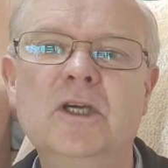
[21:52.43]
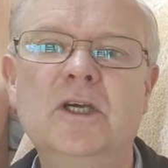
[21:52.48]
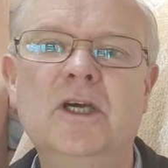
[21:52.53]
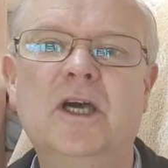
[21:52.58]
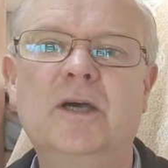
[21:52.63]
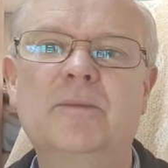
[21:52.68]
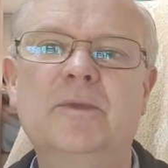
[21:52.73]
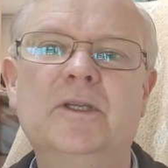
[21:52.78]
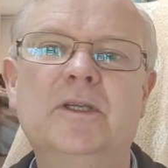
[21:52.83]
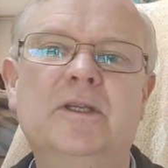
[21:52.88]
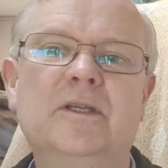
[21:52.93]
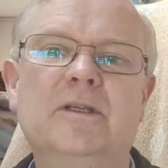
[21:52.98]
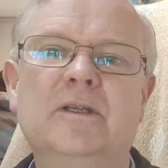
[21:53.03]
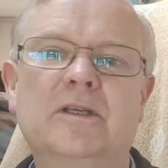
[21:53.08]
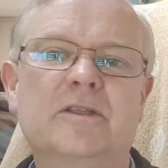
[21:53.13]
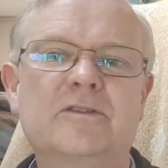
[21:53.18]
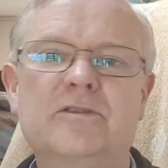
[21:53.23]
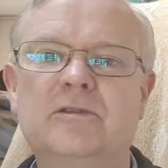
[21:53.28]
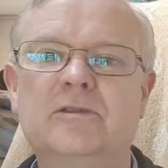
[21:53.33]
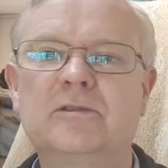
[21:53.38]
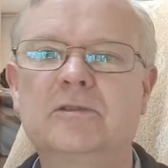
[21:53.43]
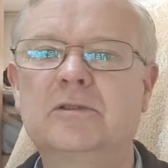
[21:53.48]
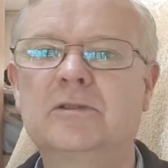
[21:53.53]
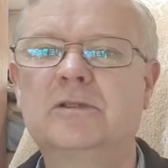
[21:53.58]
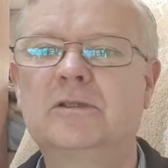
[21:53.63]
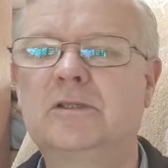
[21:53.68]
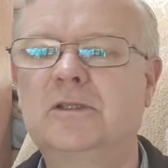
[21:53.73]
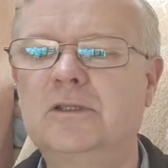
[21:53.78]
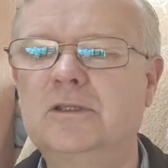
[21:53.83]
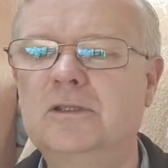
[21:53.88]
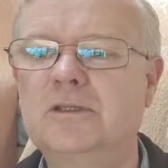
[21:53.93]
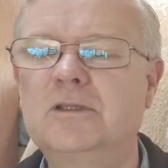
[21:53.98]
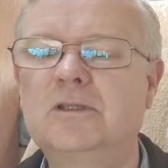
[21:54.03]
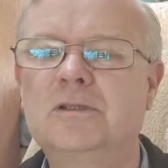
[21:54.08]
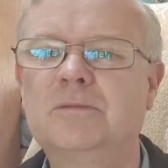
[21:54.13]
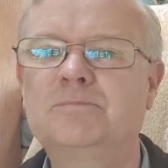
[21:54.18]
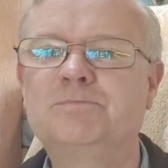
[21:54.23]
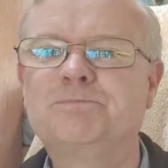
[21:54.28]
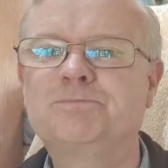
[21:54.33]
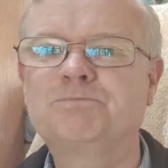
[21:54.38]
I mean, at all. I
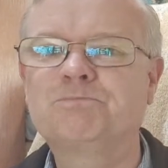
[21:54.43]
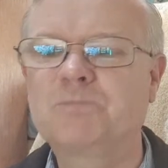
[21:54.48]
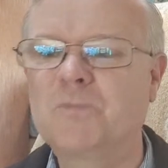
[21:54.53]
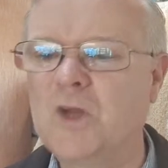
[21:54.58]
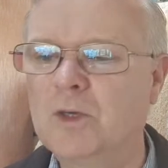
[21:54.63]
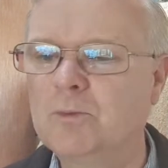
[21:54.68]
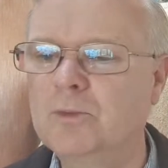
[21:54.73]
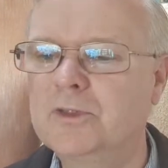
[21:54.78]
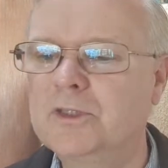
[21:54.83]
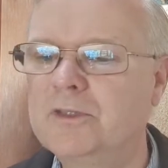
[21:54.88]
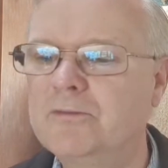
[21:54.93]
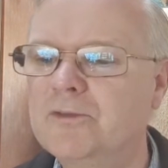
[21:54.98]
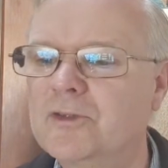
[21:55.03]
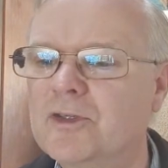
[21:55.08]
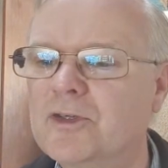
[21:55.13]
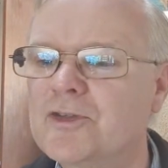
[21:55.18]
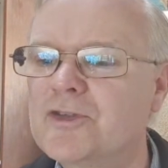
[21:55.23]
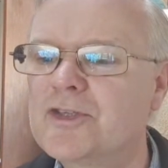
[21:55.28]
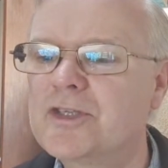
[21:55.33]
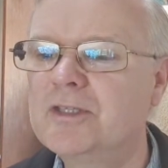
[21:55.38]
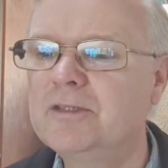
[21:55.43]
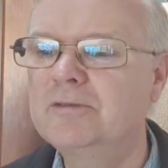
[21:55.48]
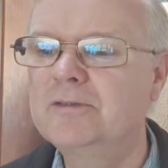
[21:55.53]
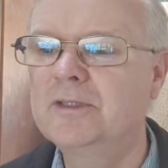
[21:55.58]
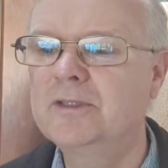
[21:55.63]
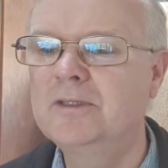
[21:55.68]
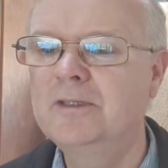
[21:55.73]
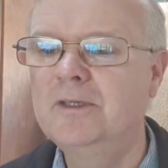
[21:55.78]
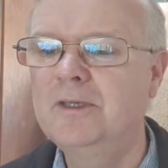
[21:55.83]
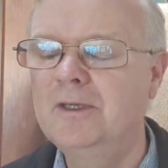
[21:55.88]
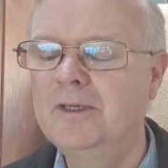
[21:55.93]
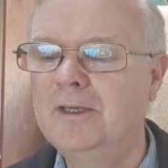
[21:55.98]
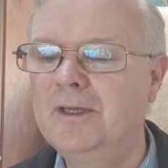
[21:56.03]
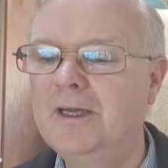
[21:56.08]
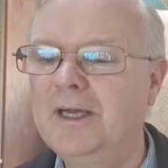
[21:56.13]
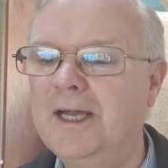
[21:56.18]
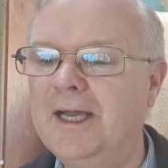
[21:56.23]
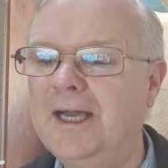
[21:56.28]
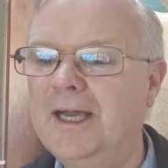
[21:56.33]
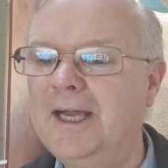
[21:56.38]
wouldn't even consider it.
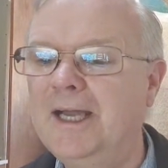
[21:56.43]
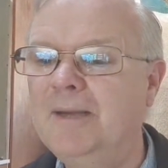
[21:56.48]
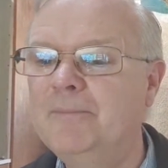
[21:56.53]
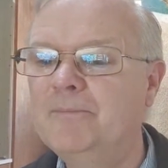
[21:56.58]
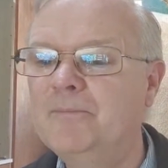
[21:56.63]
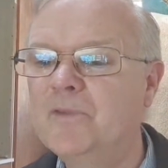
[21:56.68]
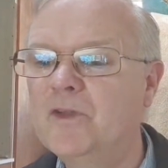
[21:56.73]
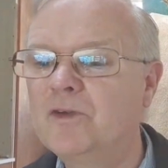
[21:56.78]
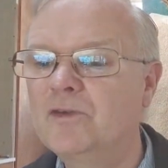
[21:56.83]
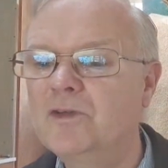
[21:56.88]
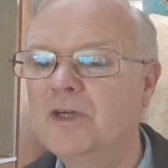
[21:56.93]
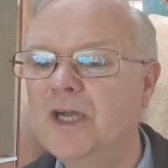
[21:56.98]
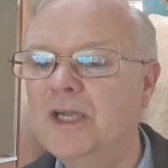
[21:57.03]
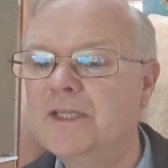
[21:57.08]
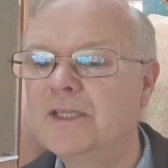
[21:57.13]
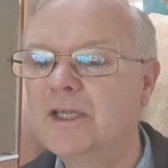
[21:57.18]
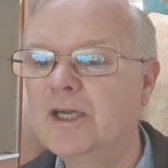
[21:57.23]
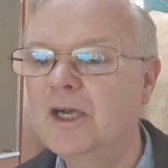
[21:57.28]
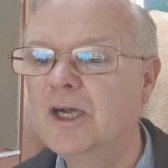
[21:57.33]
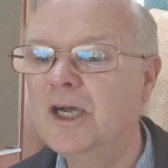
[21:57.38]
Right.